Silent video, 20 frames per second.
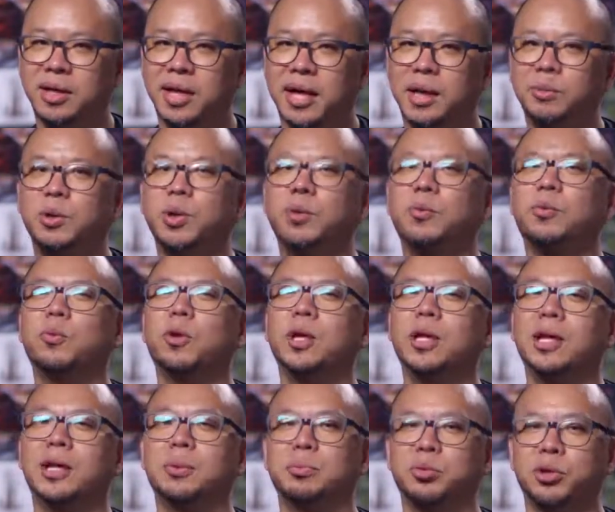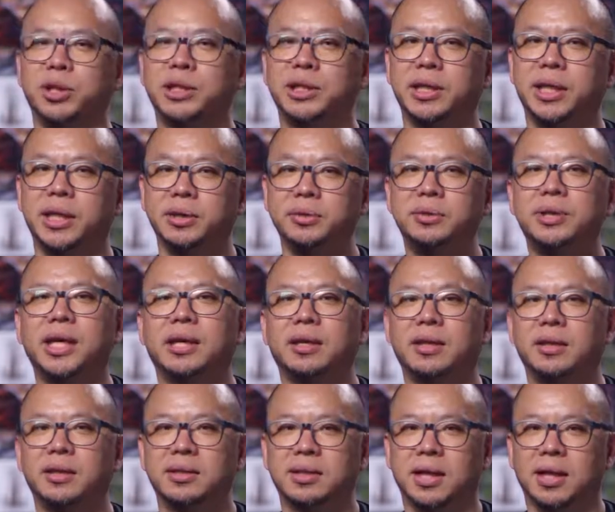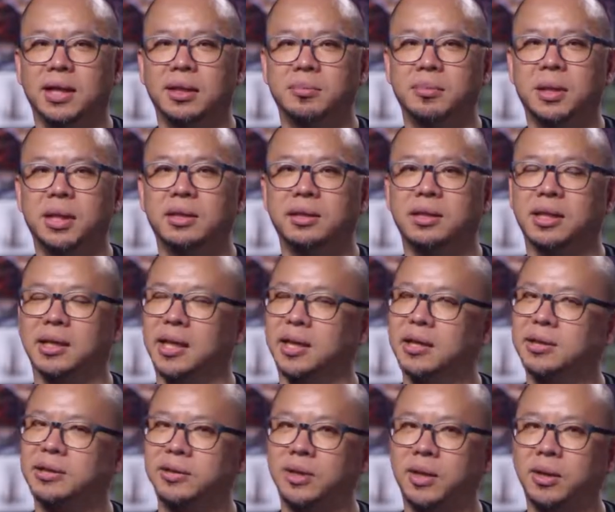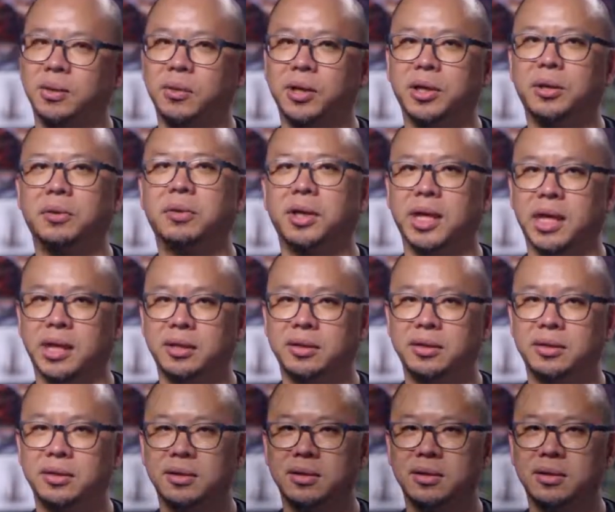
and we really appreciate you taking the time to let us know what you think.